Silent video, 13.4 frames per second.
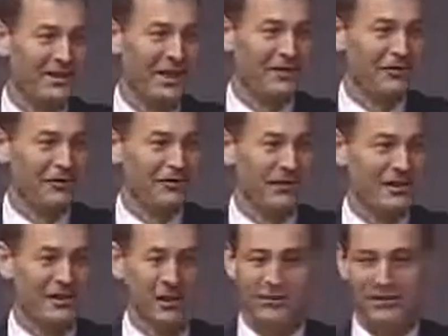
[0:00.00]
every
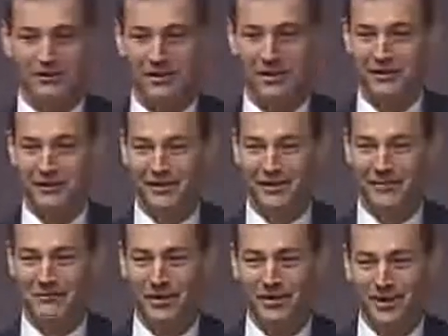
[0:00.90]
week I was getting
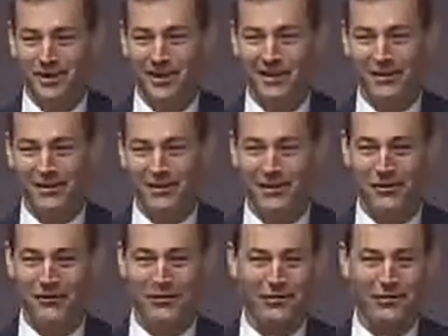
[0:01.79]
called by the NNO,